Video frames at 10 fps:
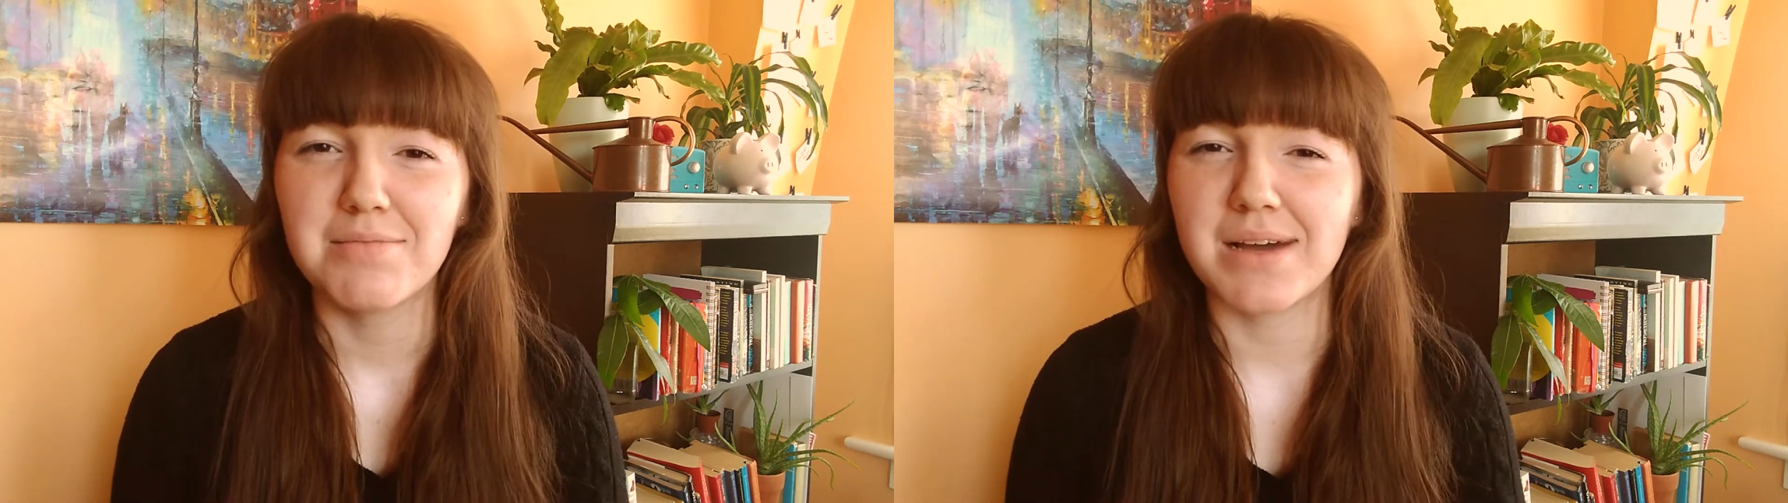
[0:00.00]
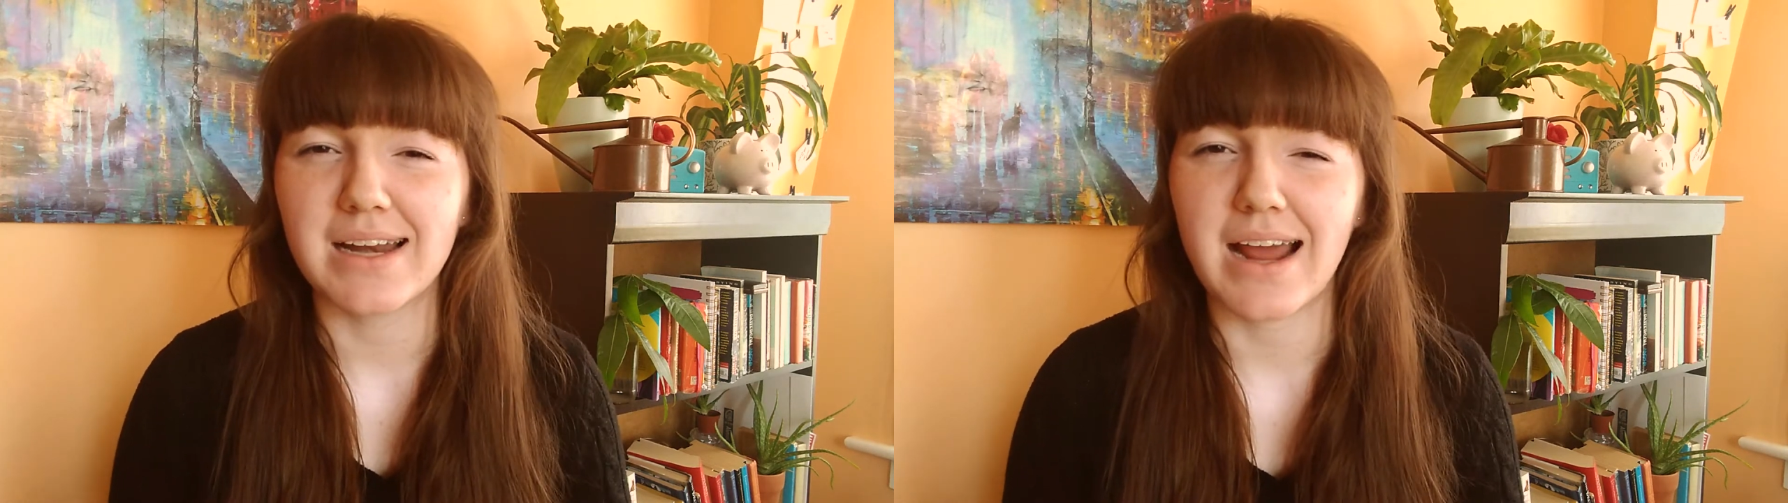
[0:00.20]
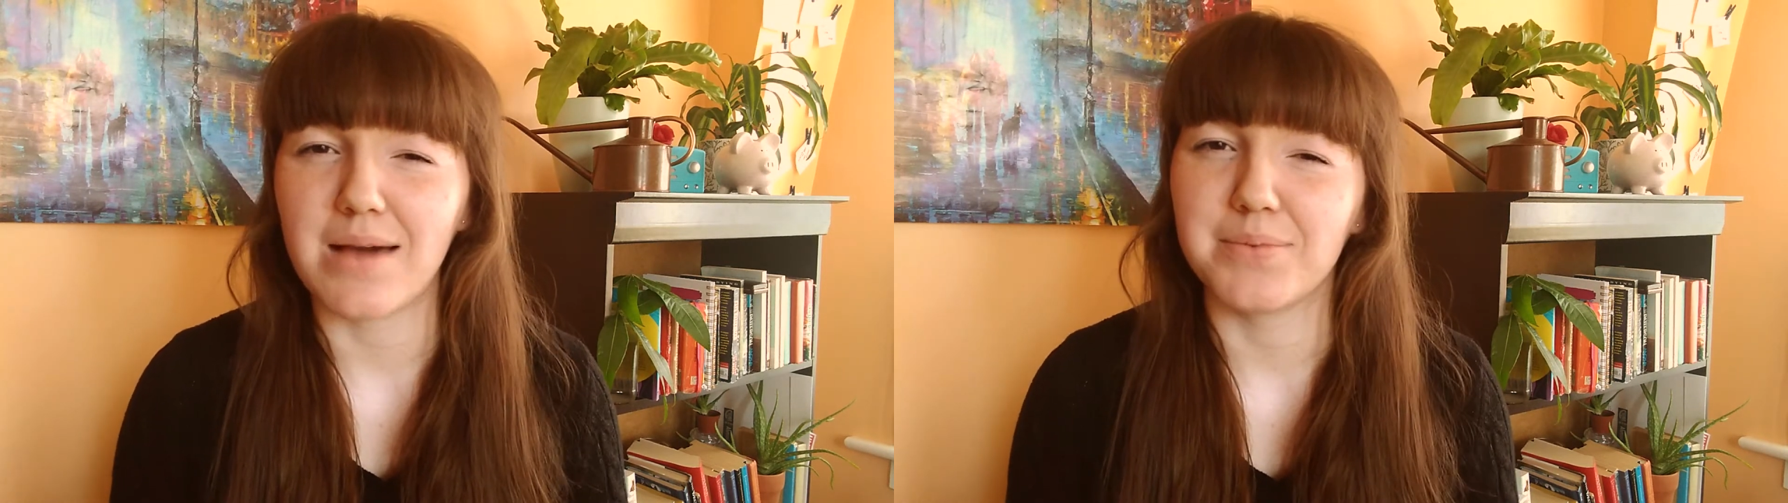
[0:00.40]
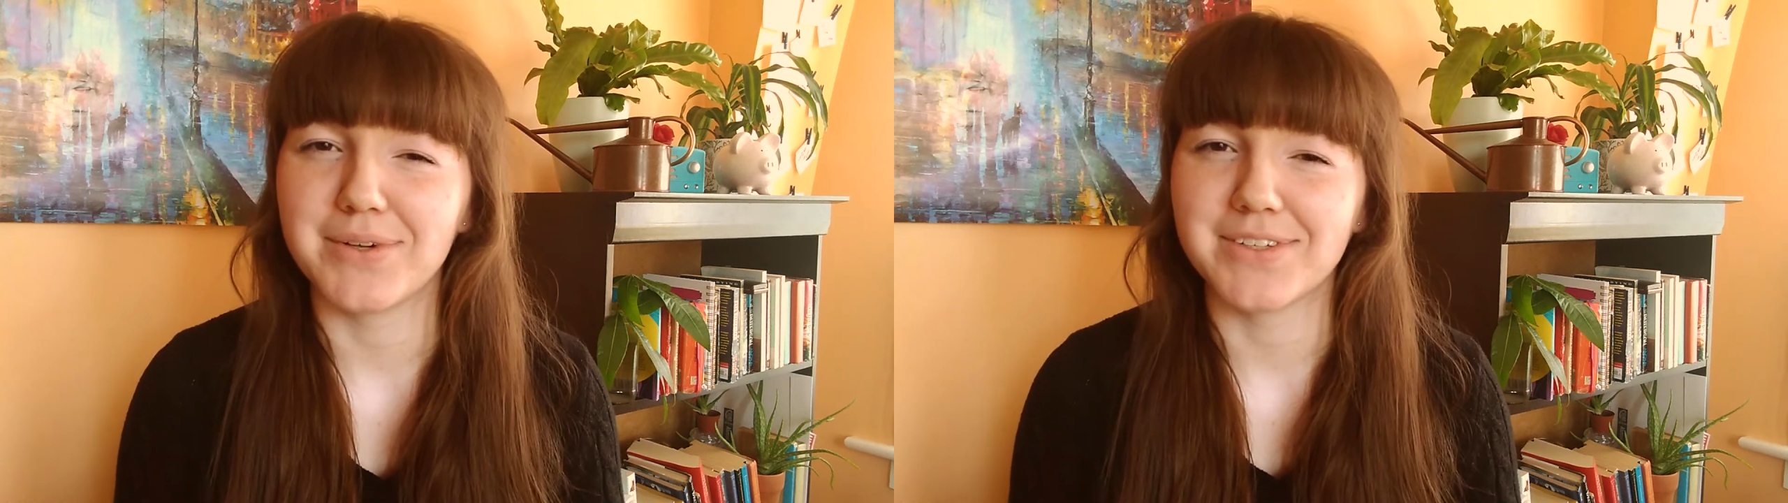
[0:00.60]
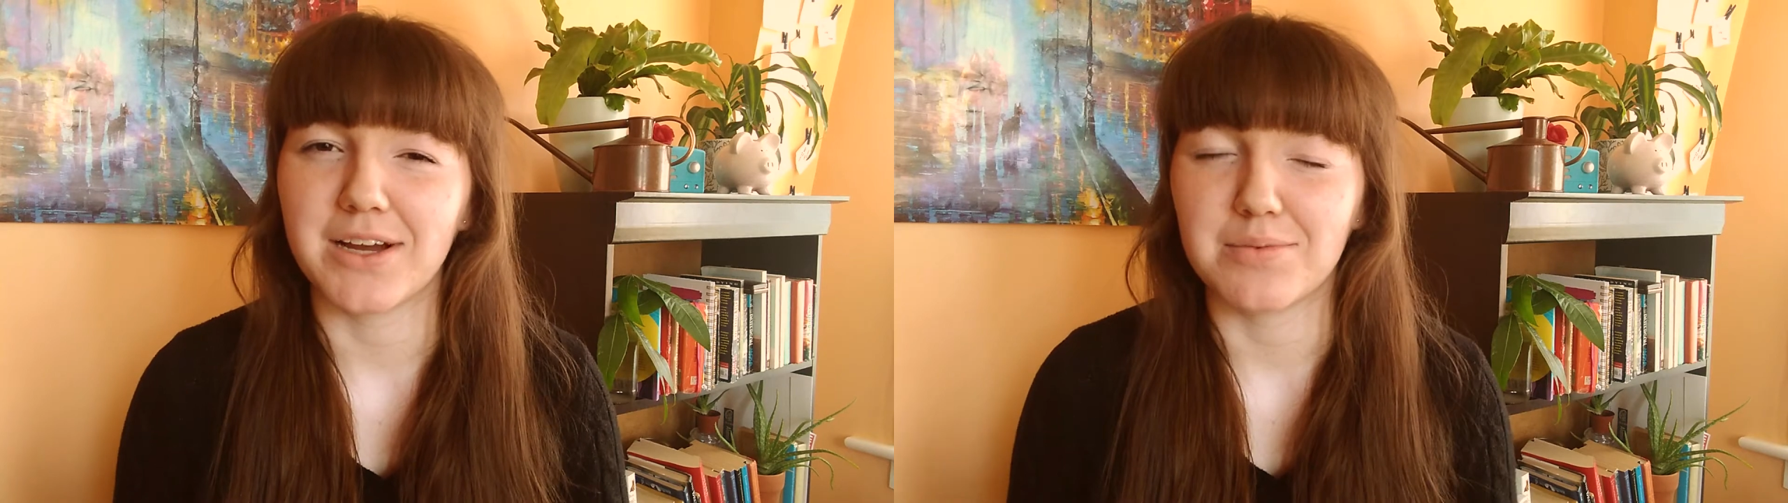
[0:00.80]
but
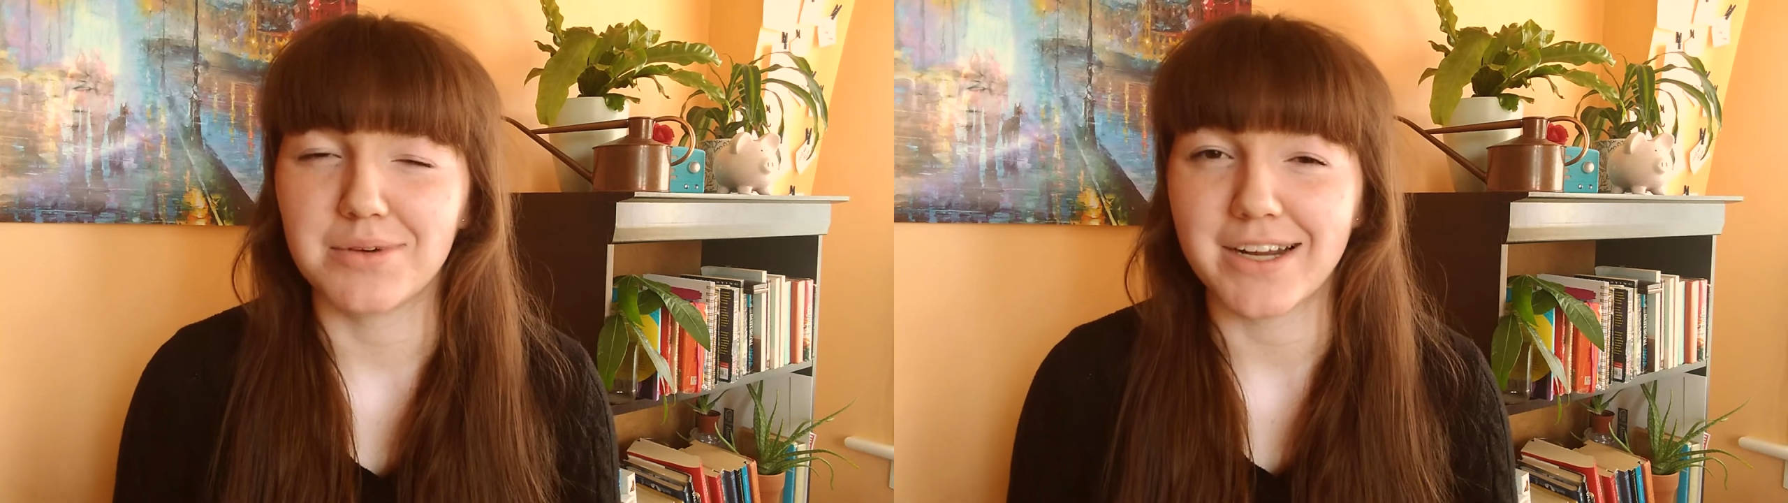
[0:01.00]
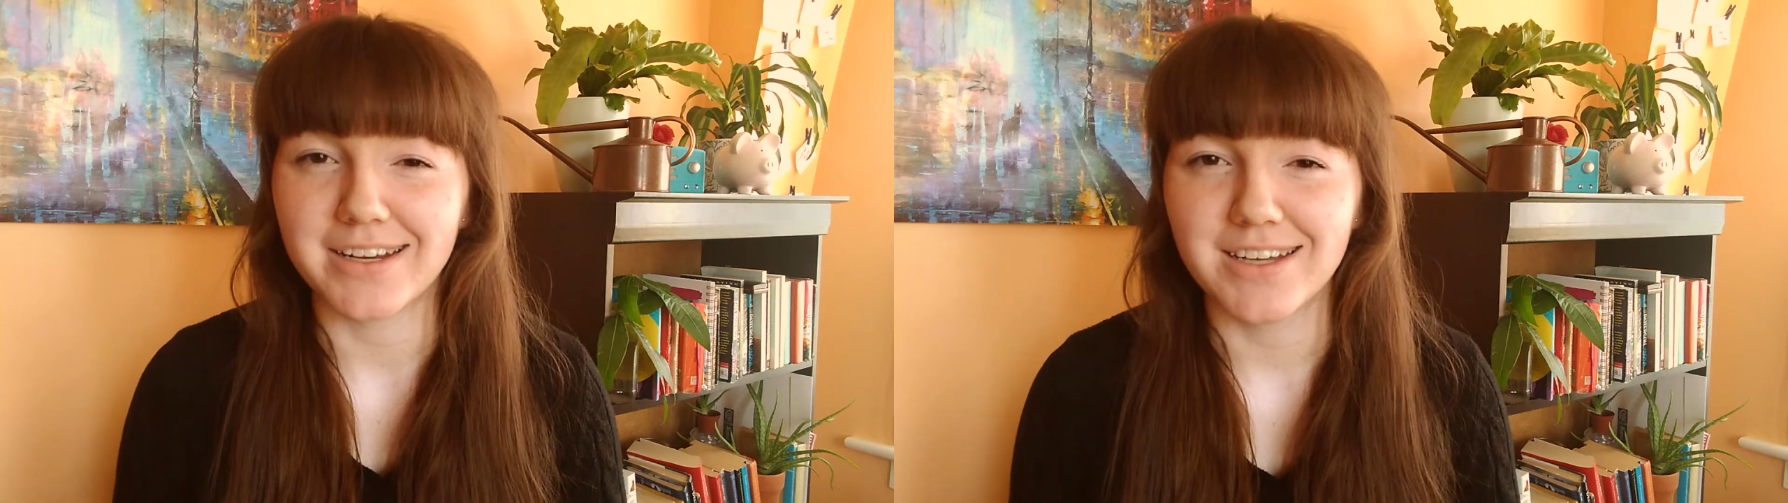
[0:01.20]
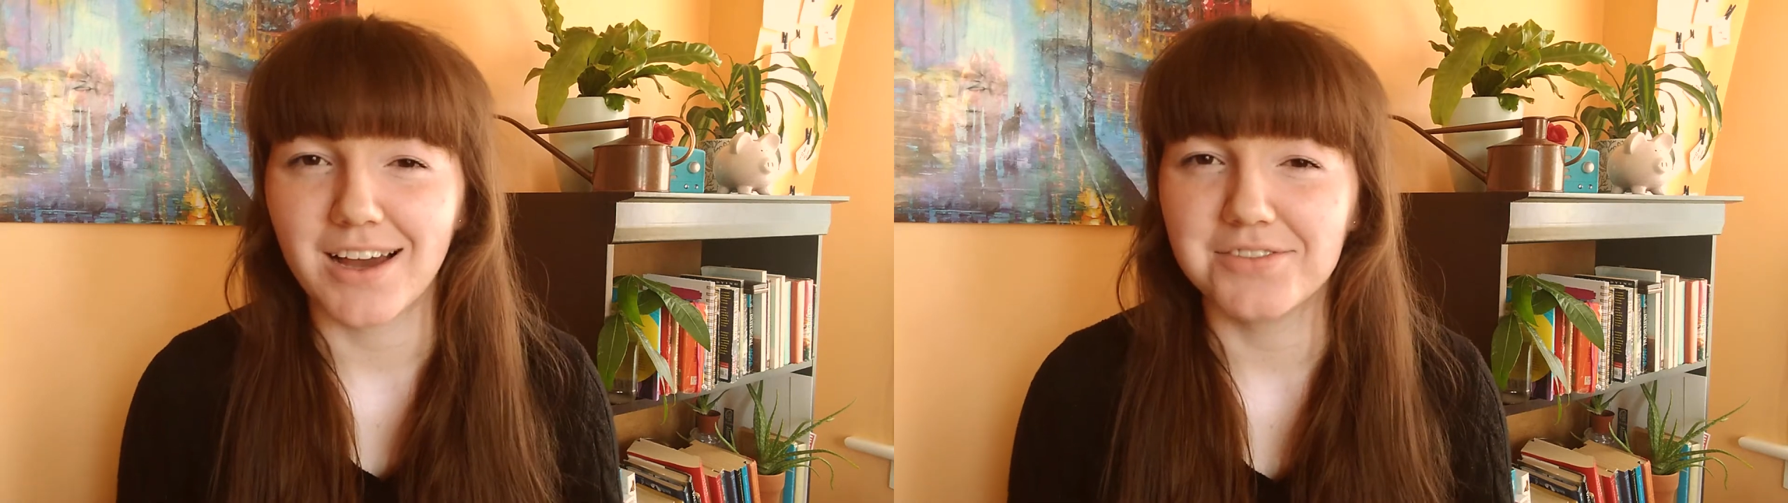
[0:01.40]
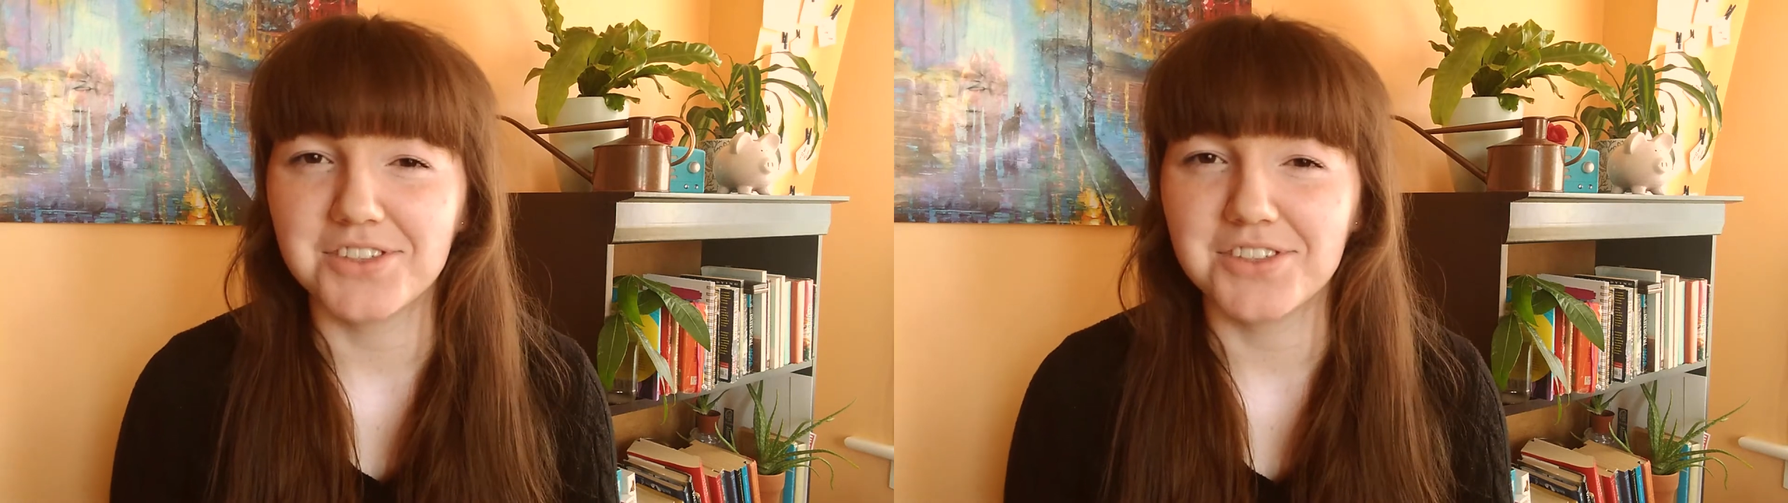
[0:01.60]
apples are pretty tough,